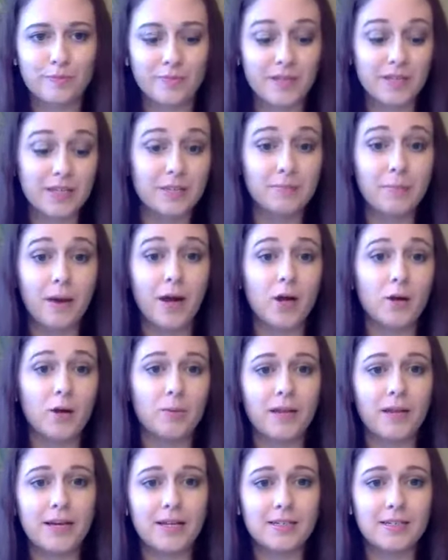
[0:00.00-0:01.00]
these
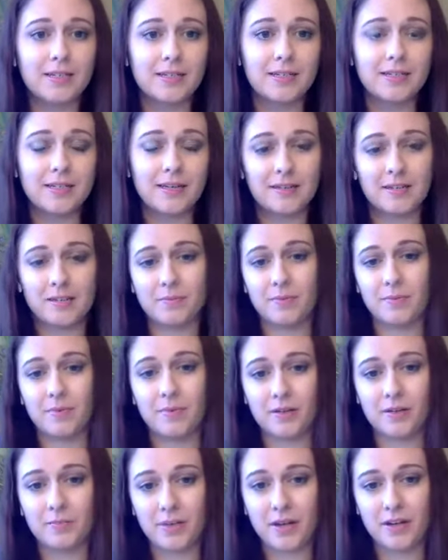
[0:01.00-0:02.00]
bioplastics as
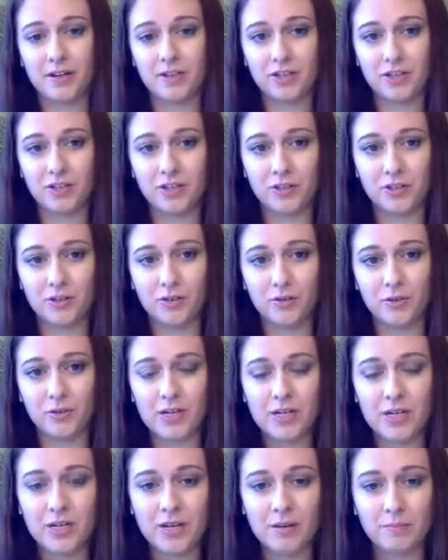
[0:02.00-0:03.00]
compared to
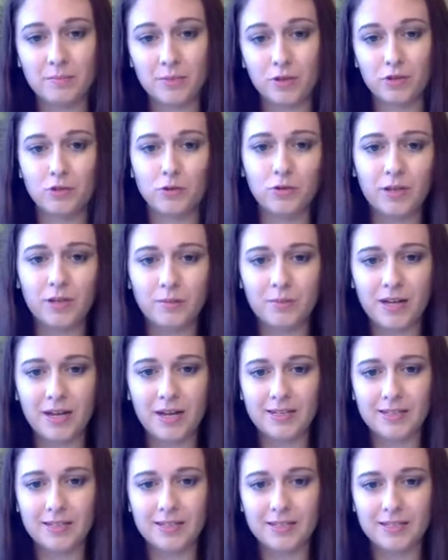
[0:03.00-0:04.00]
petroleum
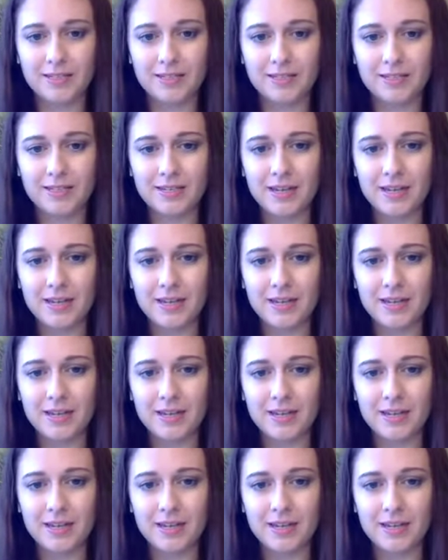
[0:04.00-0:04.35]
plastics,